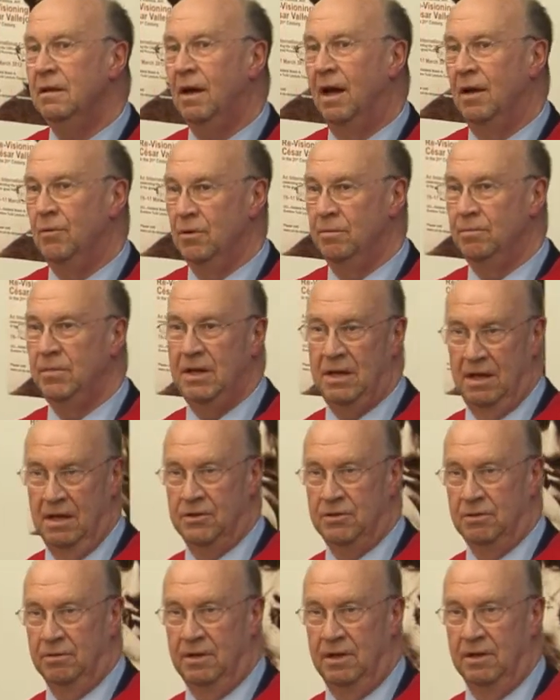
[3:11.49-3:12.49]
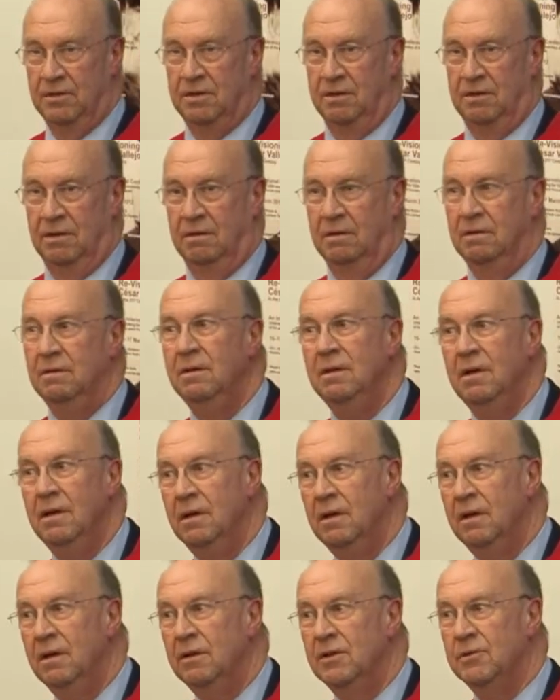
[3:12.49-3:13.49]
I wouldn't be here talking to you,
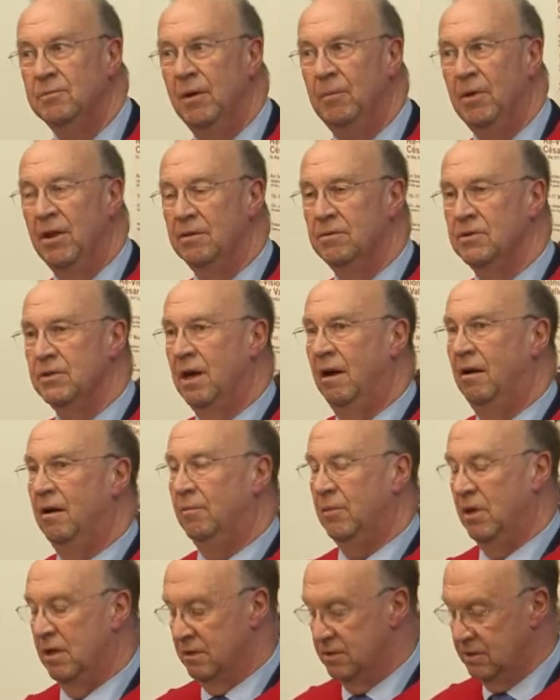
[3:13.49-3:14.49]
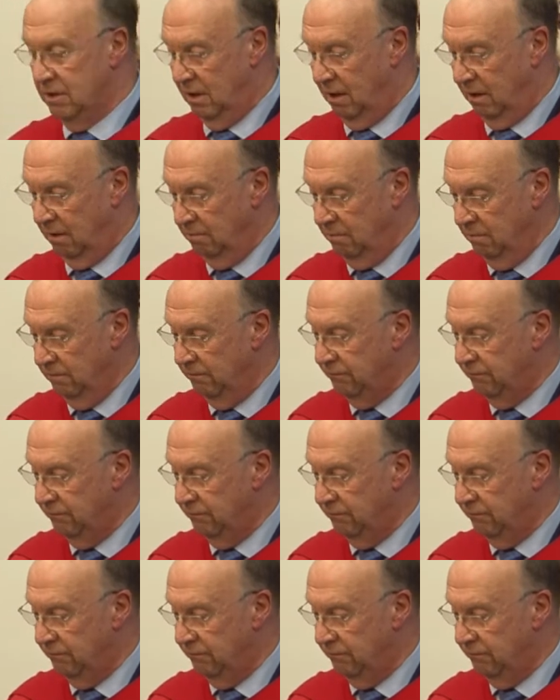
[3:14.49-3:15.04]
because my mother was carrying me at the time.